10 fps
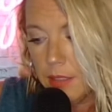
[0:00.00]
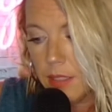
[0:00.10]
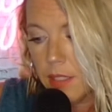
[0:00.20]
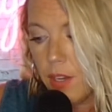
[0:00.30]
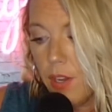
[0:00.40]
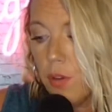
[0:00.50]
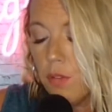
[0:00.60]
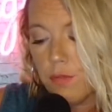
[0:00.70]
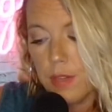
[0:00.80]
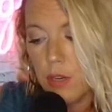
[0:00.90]
No
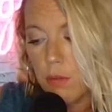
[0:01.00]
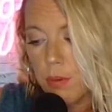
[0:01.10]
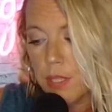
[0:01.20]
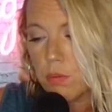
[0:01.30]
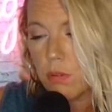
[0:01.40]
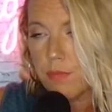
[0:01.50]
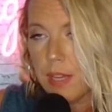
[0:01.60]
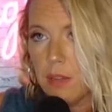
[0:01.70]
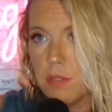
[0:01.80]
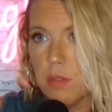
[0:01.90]
fingerprints were
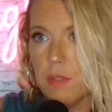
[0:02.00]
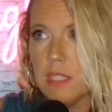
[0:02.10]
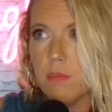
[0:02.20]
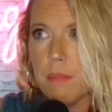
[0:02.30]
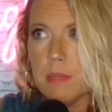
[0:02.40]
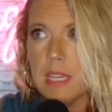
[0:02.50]
found. So these weapons